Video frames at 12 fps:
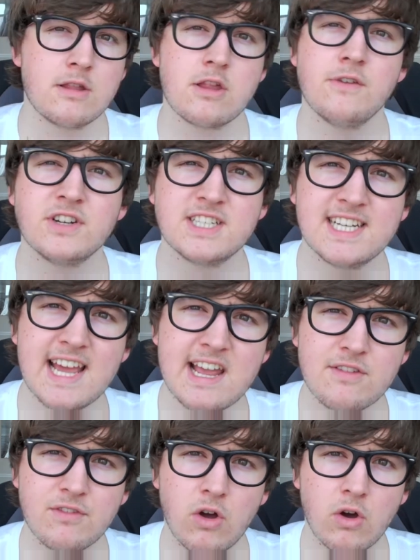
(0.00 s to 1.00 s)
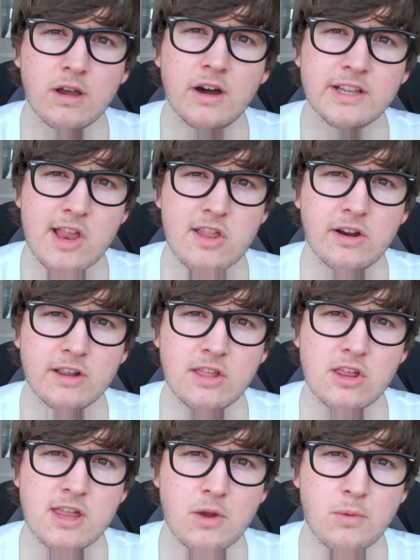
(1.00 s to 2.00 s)
So for today's vlog, I decided to
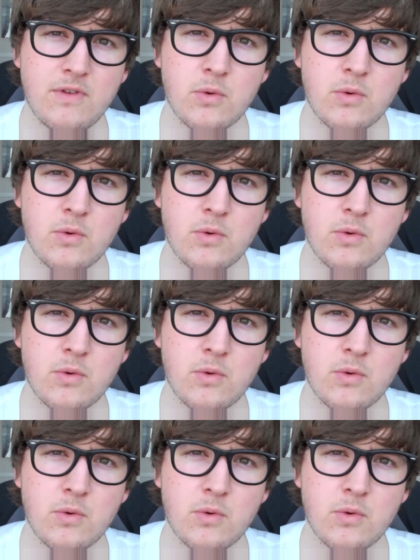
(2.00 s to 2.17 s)
share with